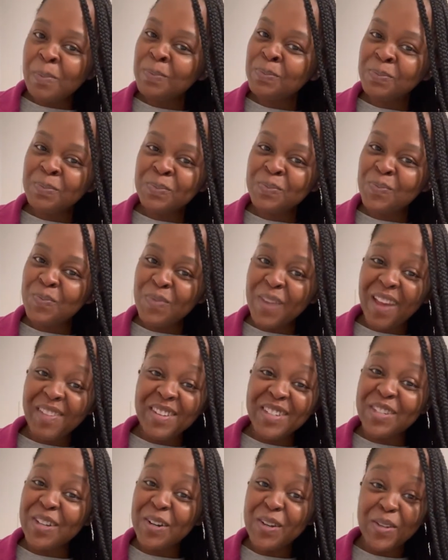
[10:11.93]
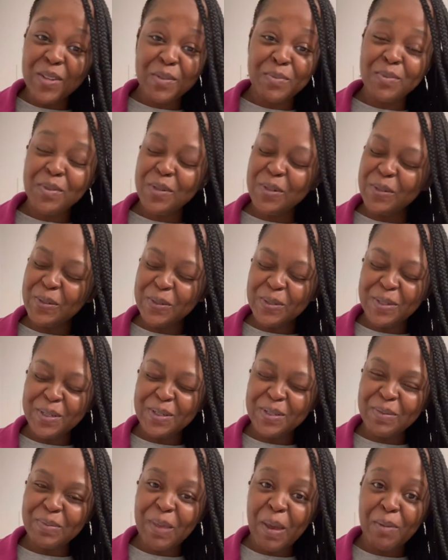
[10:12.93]
Hmm. This whole little, ooh,
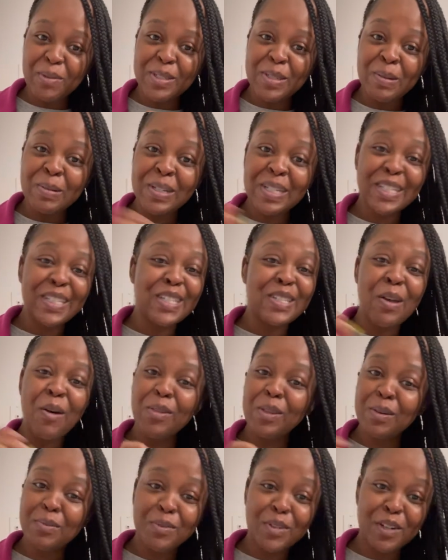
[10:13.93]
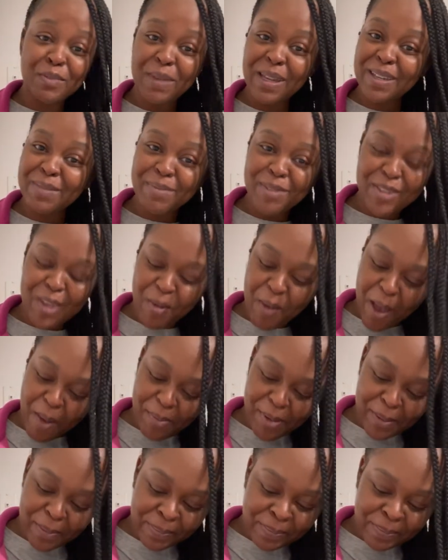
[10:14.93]
that was so good. This whole little board making me so happy.